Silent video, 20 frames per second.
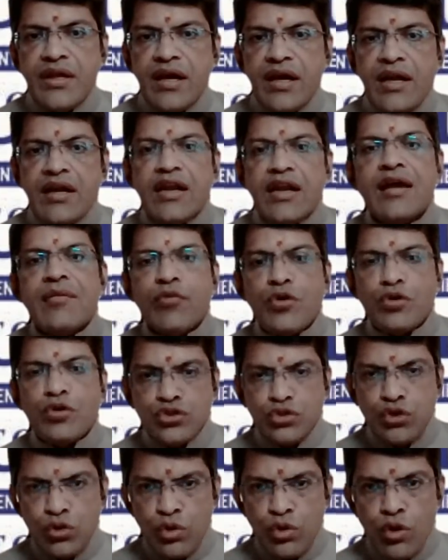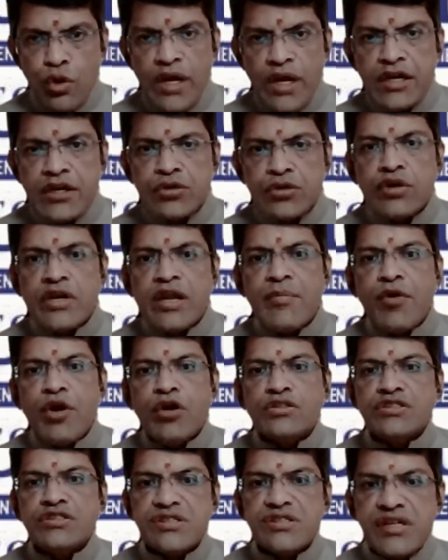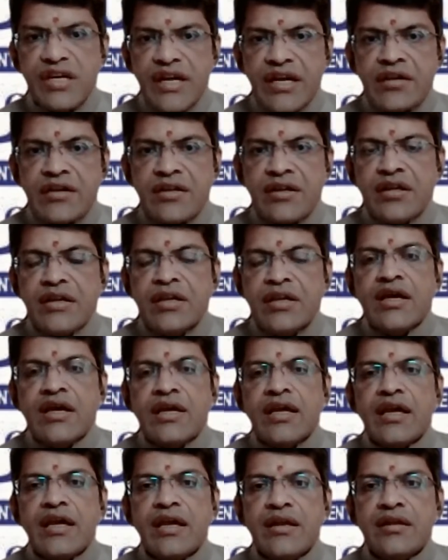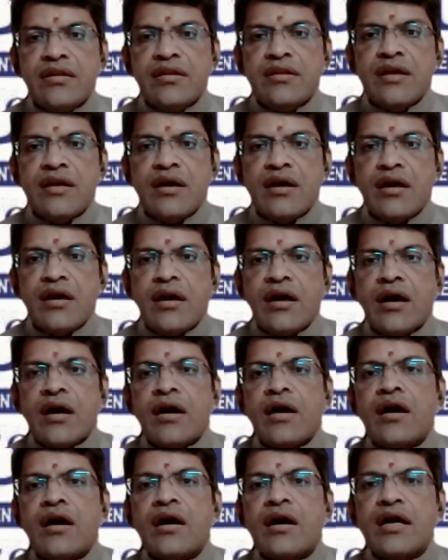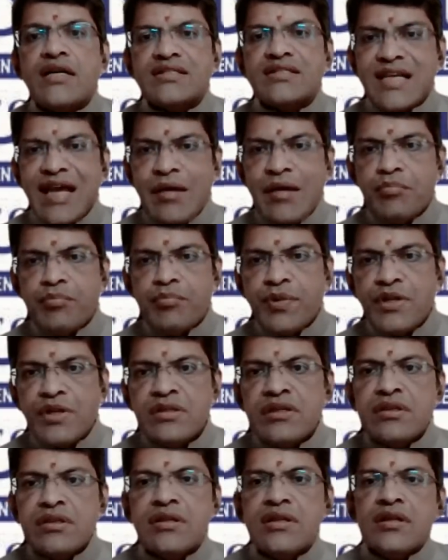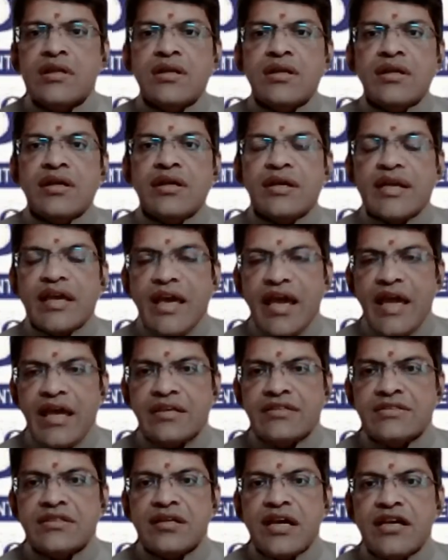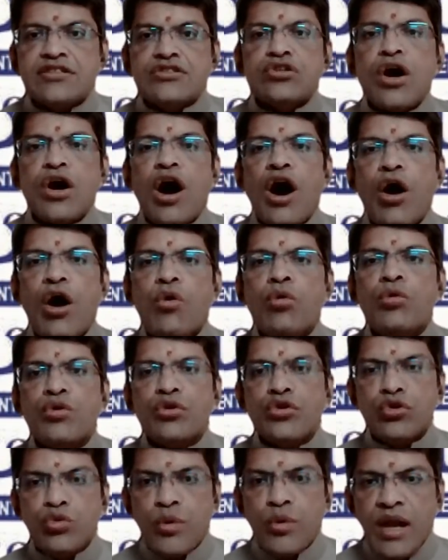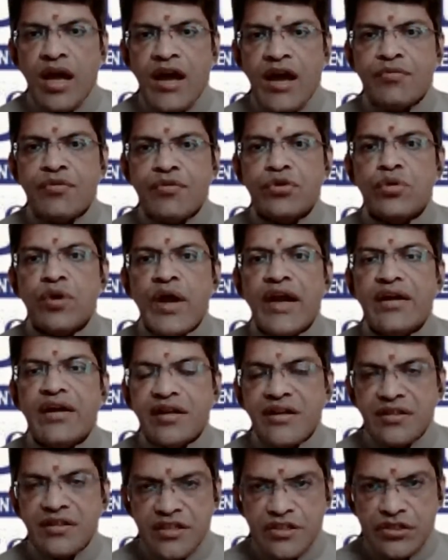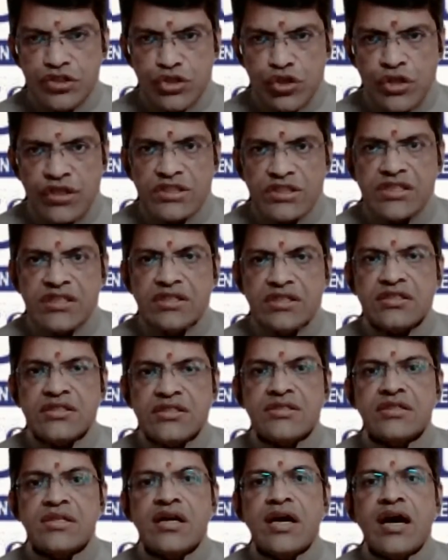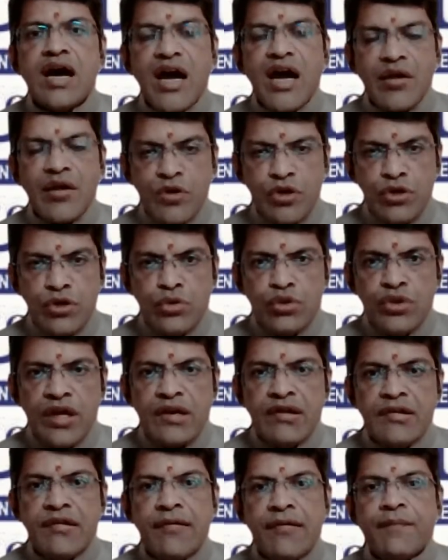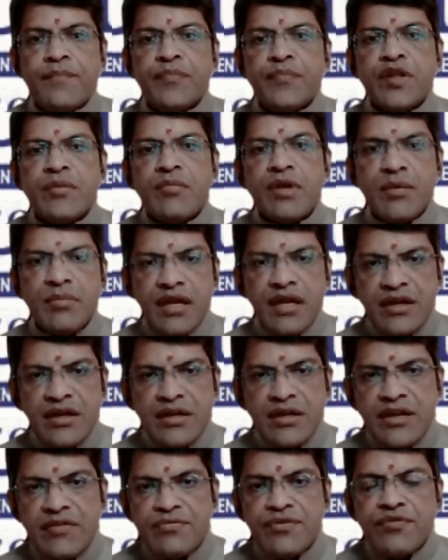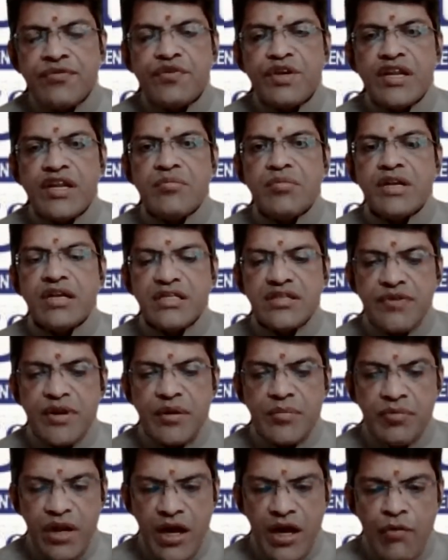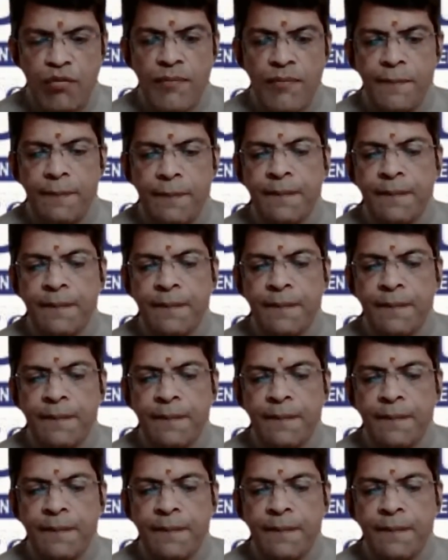And I am also going to demonstrate in a sample case as to how you will have to enter these choices. I will do that maybe 10-15 minutes from now.